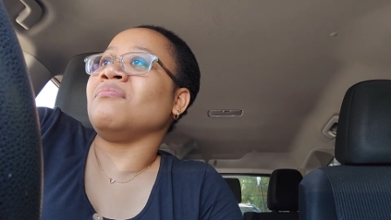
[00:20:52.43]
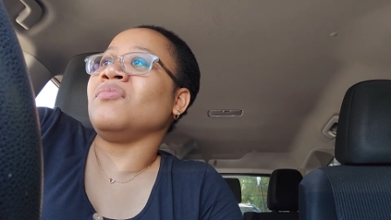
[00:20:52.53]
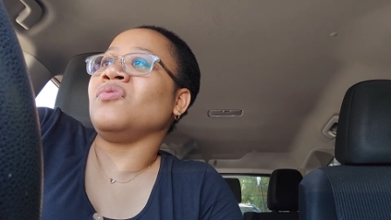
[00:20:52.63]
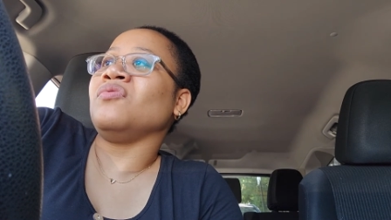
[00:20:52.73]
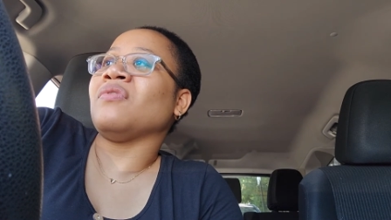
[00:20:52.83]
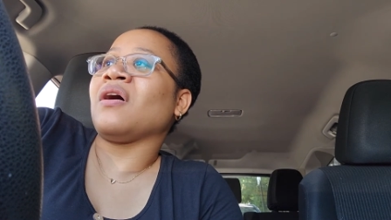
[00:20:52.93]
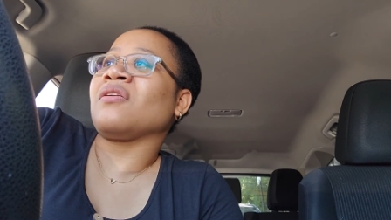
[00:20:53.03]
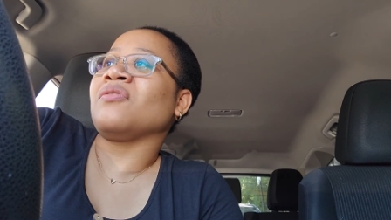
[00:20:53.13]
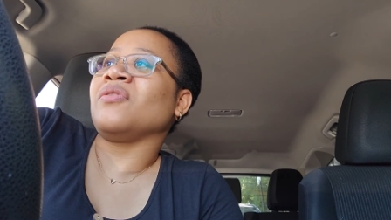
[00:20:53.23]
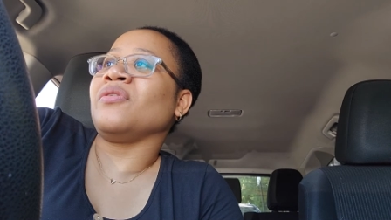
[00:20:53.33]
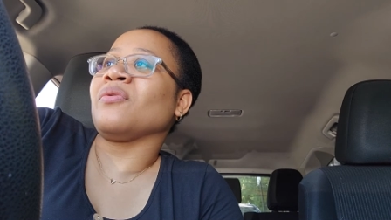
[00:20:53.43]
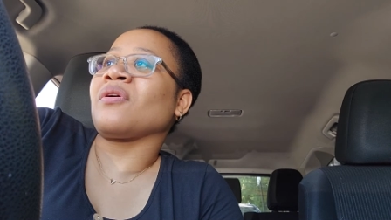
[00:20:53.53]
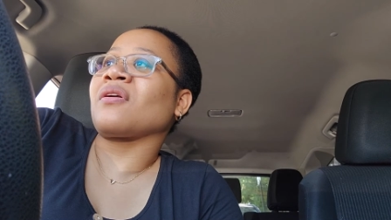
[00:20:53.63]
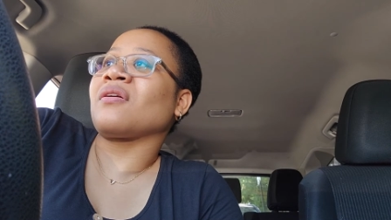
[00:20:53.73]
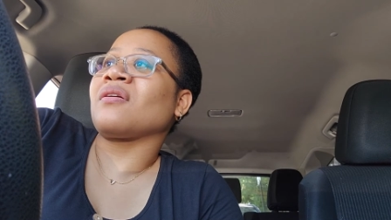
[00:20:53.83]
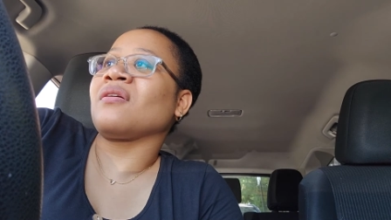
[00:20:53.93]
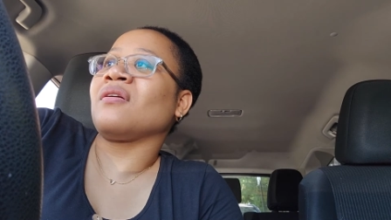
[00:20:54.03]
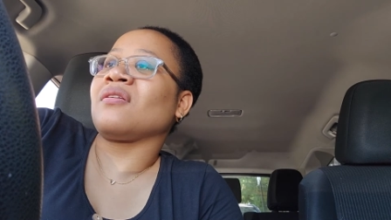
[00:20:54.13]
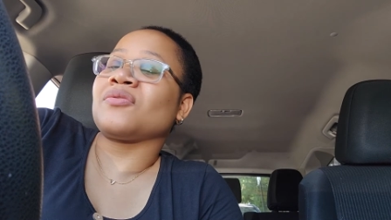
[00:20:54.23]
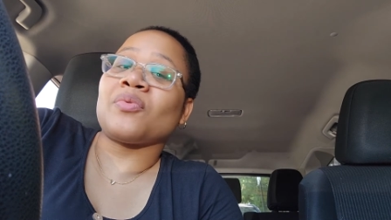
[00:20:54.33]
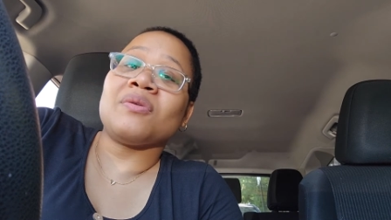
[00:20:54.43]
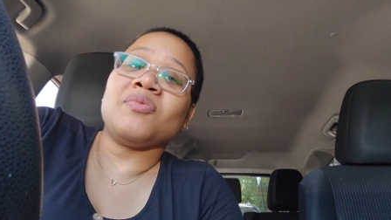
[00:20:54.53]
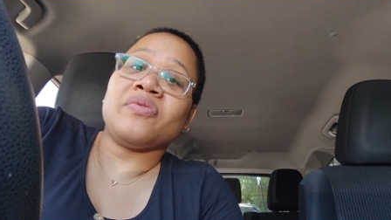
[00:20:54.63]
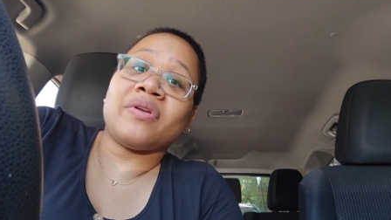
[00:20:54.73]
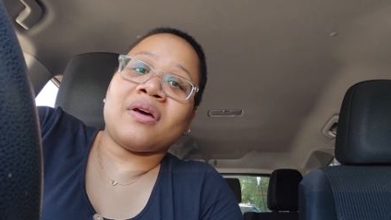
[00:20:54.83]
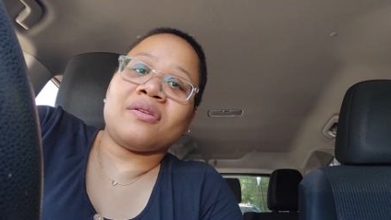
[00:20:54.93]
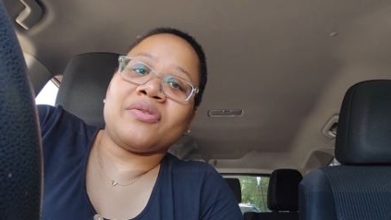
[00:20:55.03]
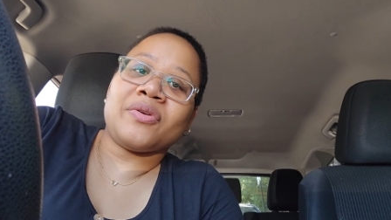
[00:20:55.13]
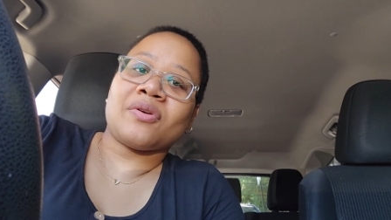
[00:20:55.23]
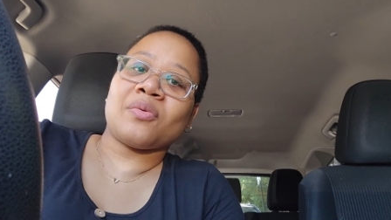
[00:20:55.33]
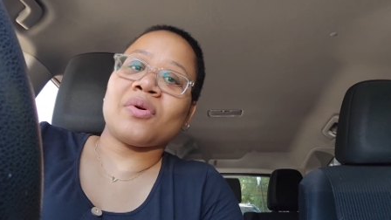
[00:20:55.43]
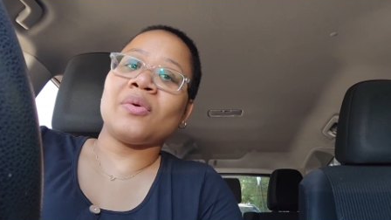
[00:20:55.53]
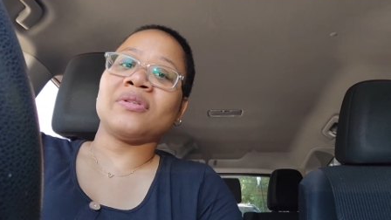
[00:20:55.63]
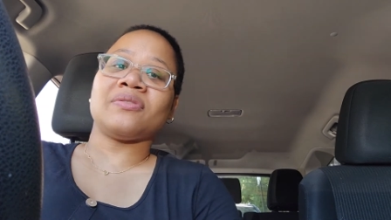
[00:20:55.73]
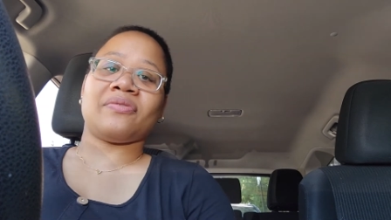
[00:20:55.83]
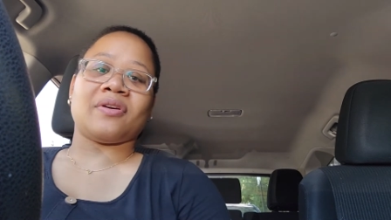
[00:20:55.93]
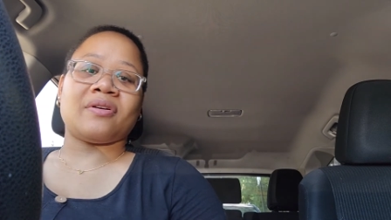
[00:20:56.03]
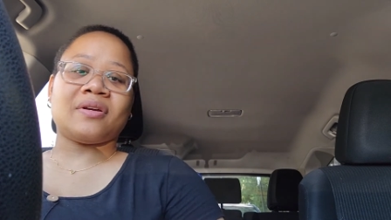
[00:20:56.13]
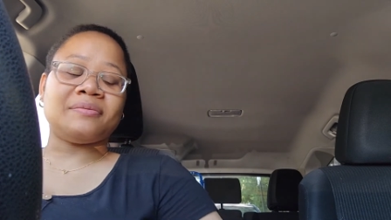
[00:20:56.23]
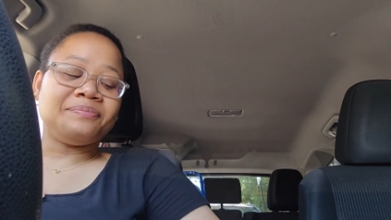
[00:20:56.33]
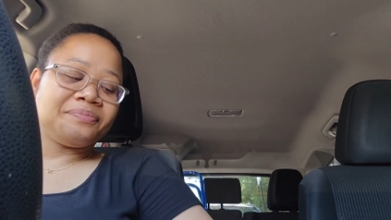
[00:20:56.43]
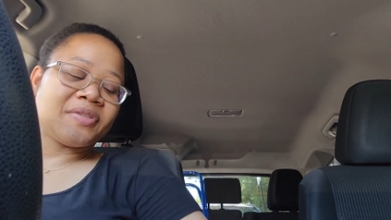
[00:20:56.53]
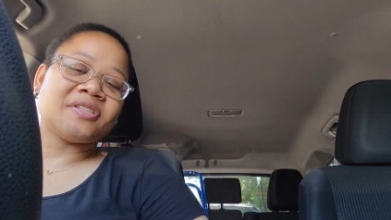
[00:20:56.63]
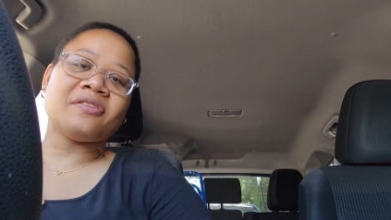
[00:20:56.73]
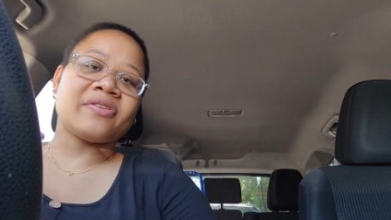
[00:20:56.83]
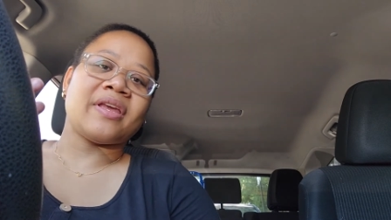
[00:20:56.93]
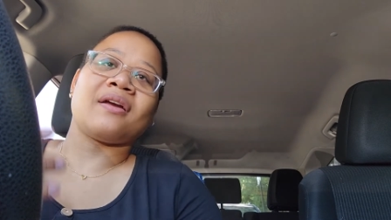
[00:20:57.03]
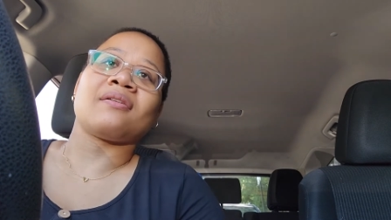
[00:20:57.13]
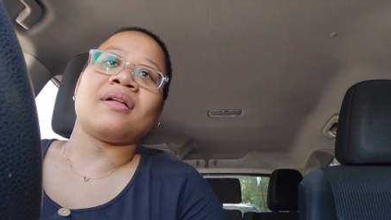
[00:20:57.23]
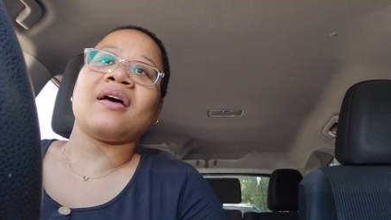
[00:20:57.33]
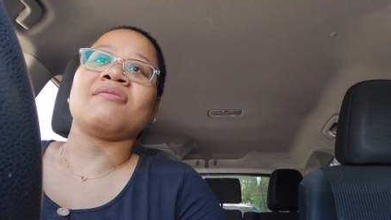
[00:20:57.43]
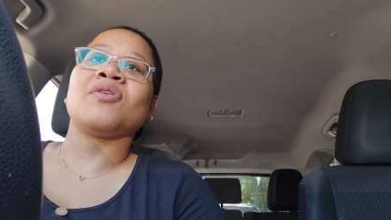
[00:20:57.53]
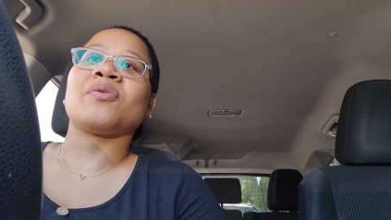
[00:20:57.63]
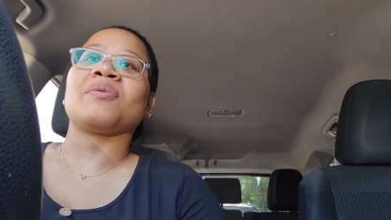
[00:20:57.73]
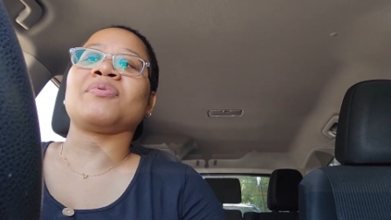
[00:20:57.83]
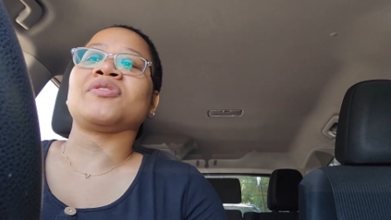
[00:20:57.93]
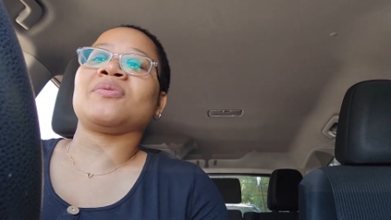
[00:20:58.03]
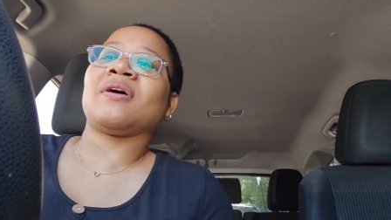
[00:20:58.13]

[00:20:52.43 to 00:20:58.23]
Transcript: move out of New York because we're moving out of New York. We're going to Florida. Sorry for the angle. I have nowhere to put you.